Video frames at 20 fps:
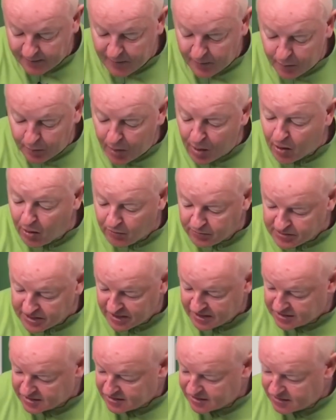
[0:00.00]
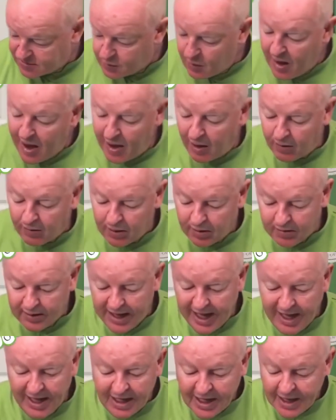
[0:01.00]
pearl dust as well, okay?